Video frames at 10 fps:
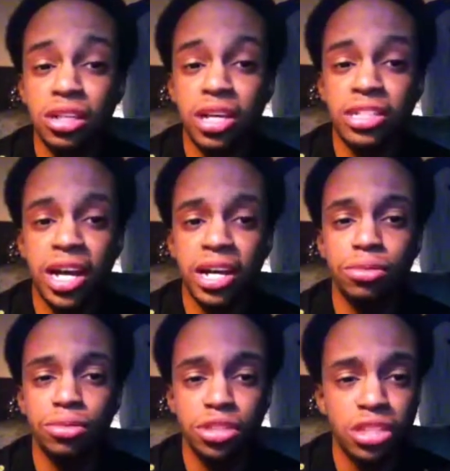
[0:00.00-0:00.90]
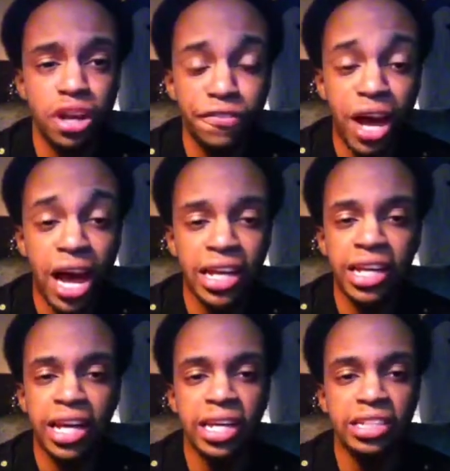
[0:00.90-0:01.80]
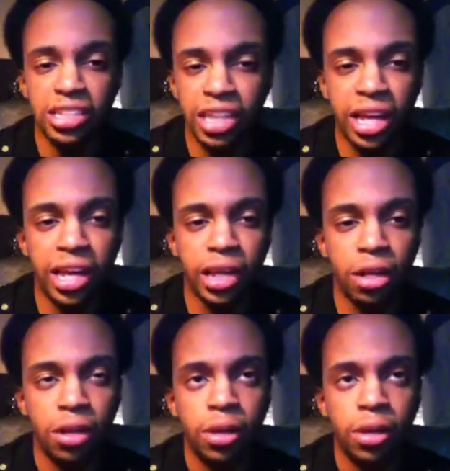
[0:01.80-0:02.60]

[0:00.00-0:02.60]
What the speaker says: entitled Stuff I Can't Stand.